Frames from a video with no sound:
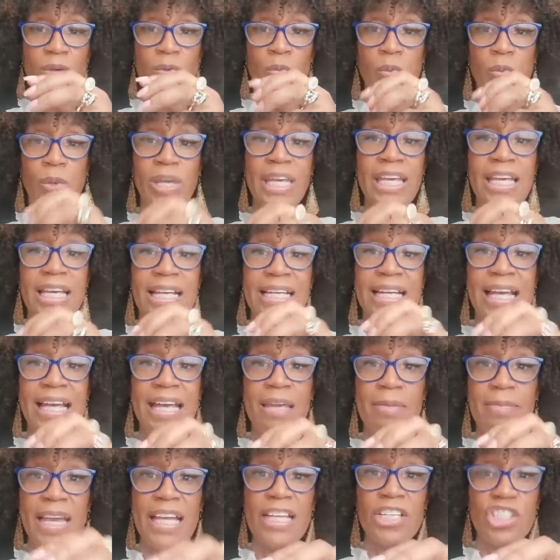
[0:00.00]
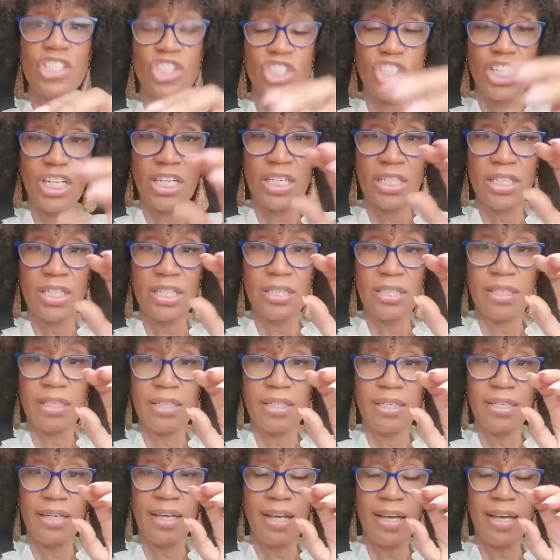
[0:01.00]
reclamation
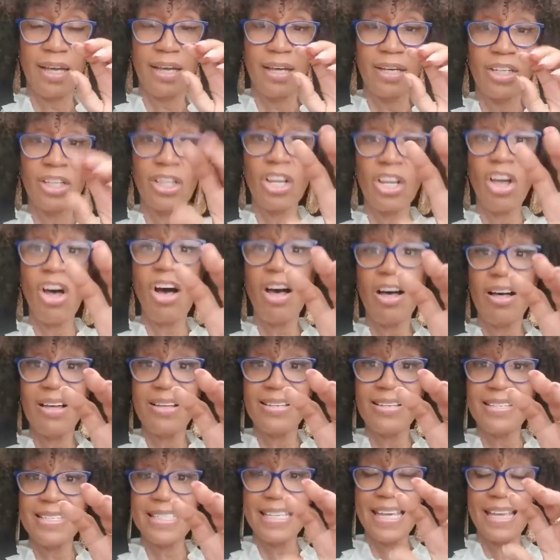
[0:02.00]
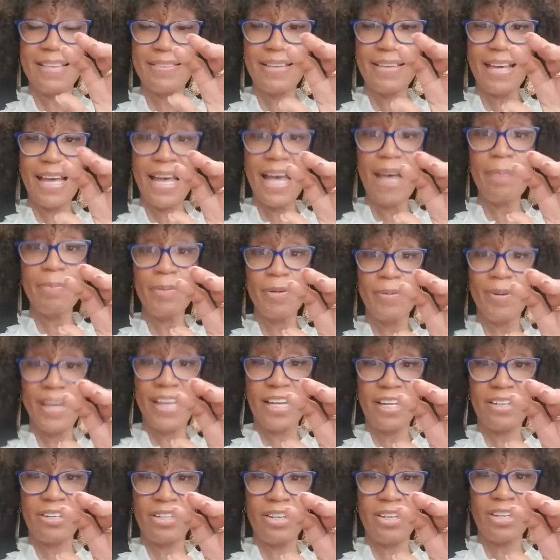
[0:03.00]
clause in the
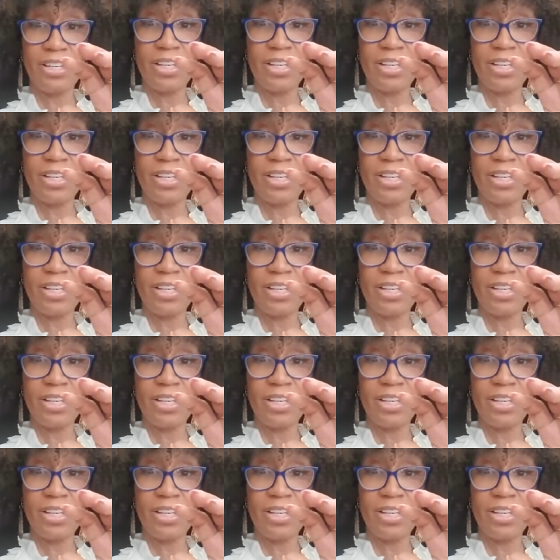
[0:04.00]
copyright